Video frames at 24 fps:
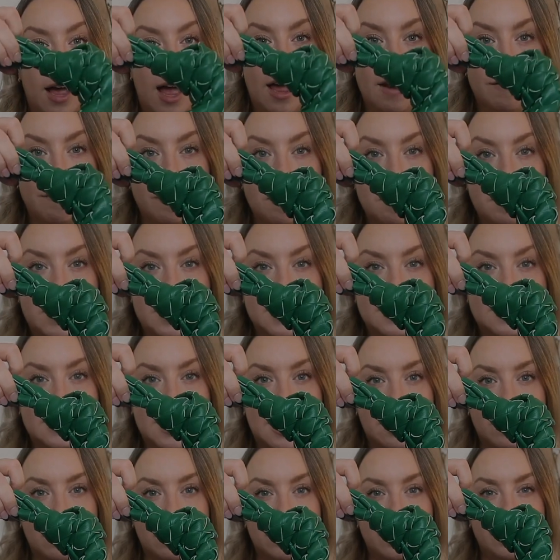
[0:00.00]
And from this
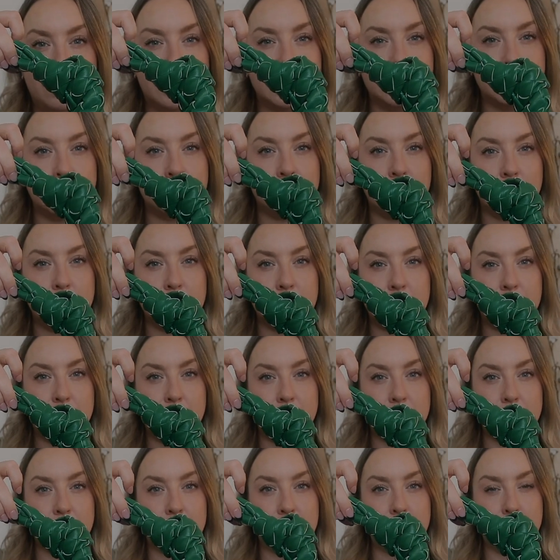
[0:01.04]
angle, you can start
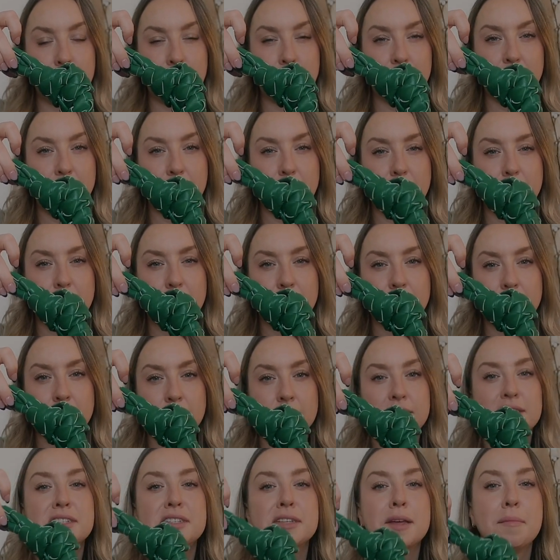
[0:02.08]
seeing
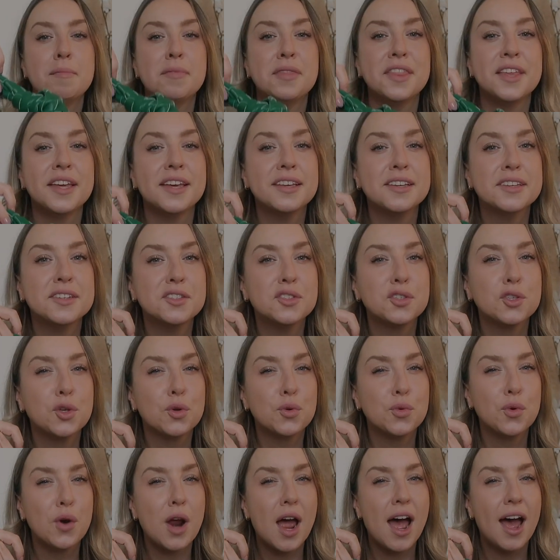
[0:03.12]
something's
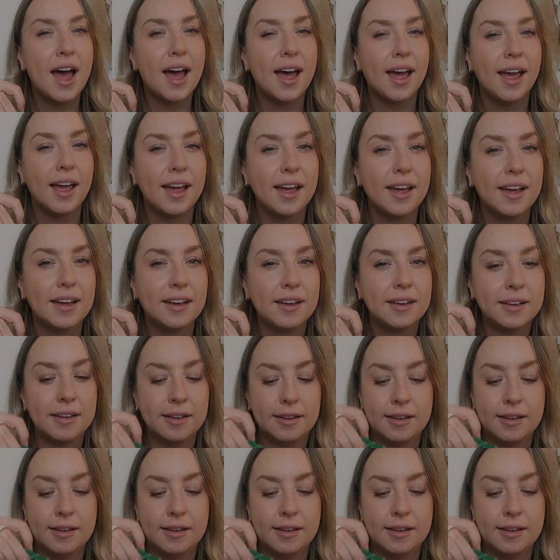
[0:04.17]
awry.